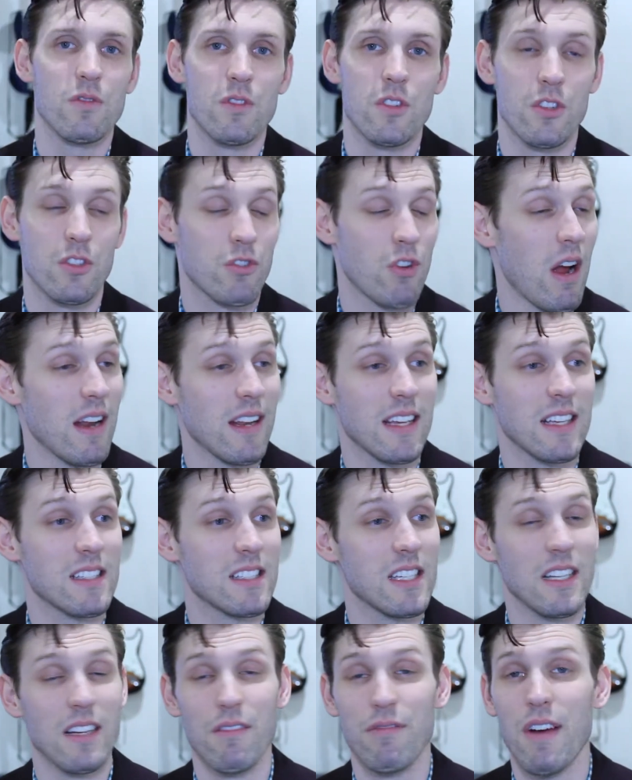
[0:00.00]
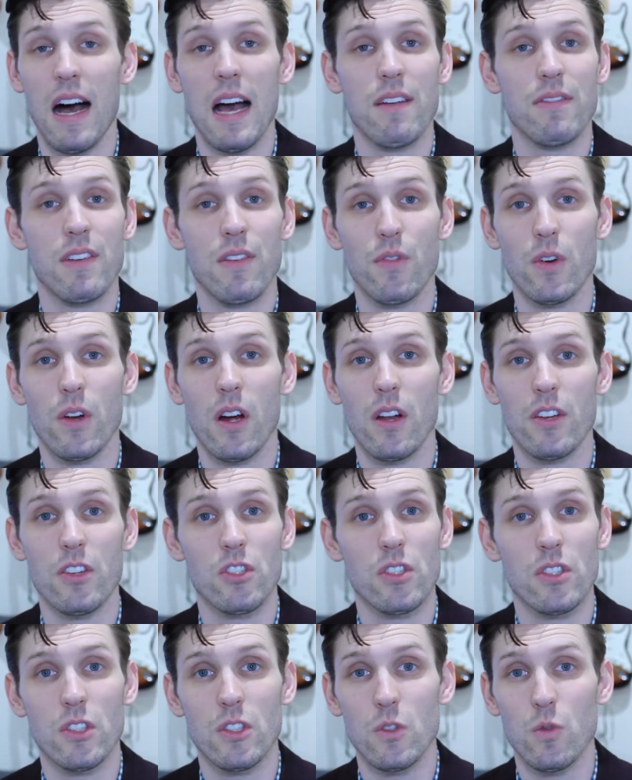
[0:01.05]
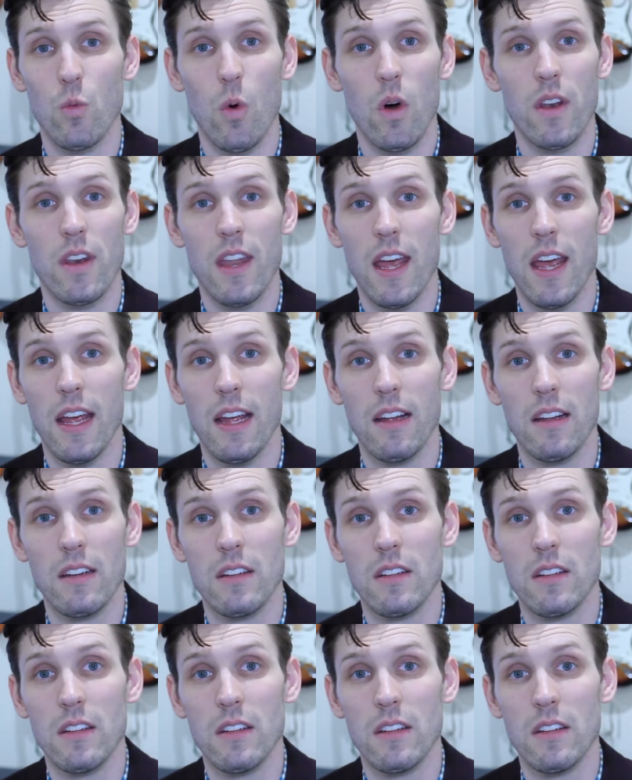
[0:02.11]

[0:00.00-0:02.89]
trying to get seen at five different auditions in one day.